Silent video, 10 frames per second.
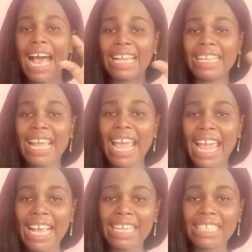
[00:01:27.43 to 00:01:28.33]
at the
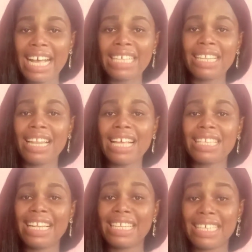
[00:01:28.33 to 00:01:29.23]
end as
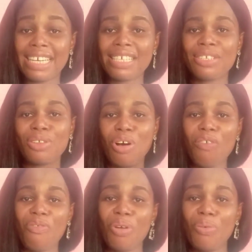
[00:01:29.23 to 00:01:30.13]
last letters
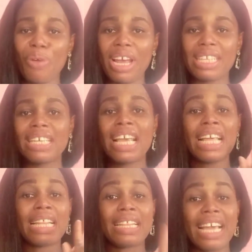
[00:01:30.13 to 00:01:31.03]
of a word,
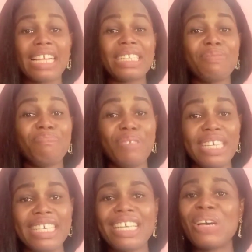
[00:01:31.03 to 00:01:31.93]
then the
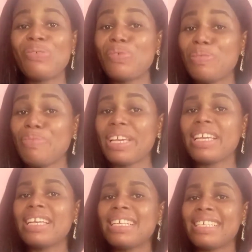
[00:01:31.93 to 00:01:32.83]
B will
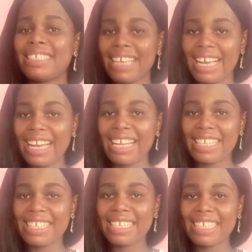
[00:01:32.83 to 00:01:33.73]
be
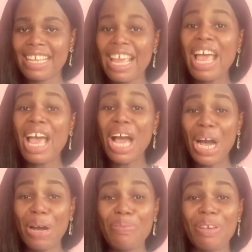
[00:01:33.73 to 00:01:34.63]
silent.
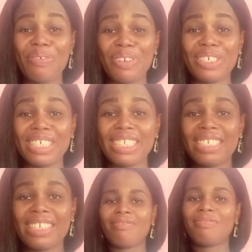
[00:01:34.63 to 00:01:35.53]
I hope you're
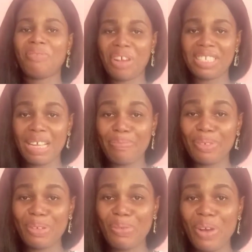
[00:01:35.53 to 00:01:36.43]
following. For
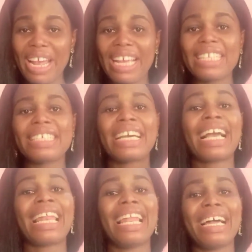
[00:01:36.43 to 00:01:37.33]
example, the word
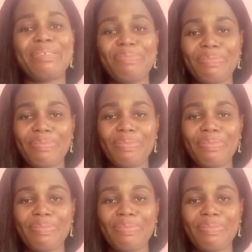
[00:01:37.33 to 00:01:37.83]
climb,